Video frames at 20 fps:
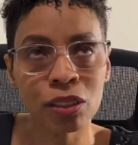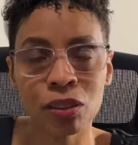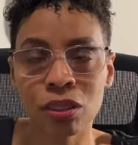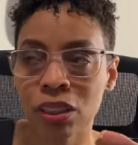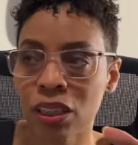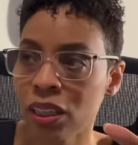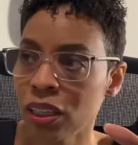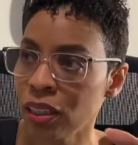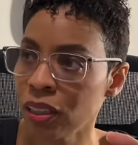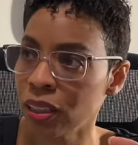
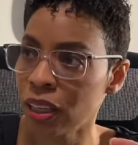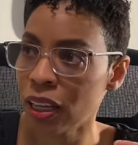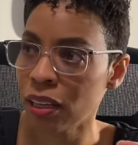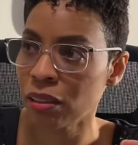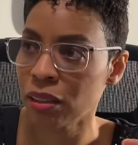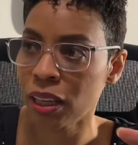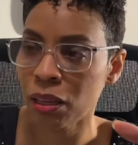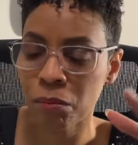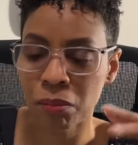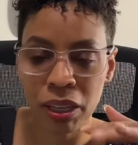see,
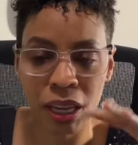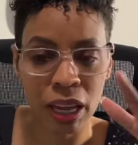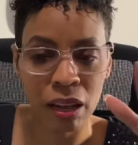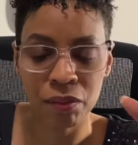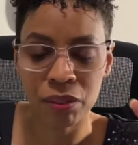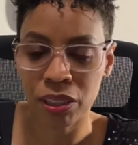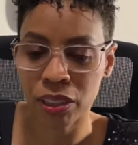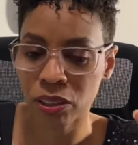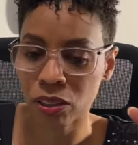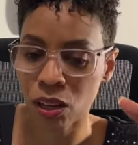they be
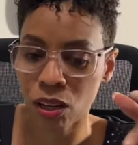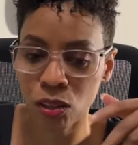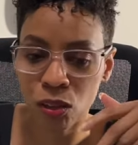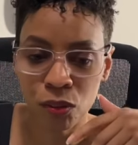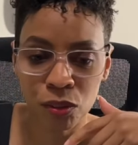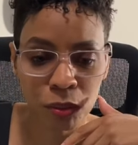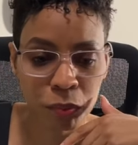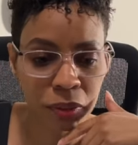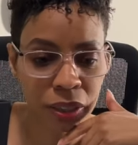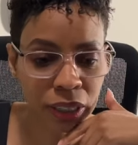having us all
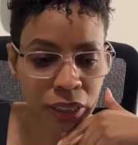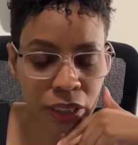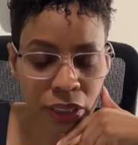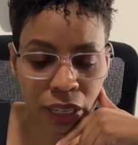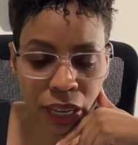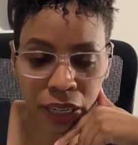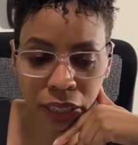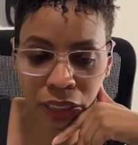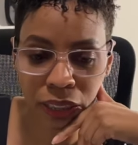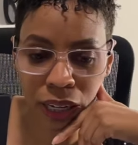over the place a
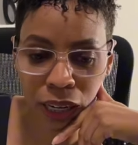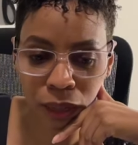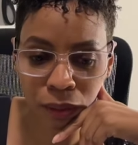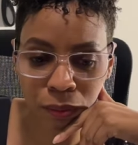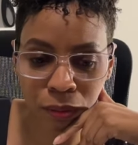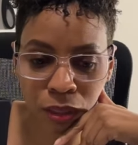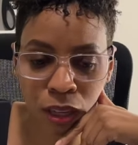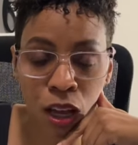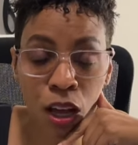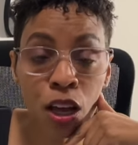lot of
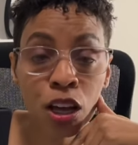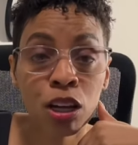times.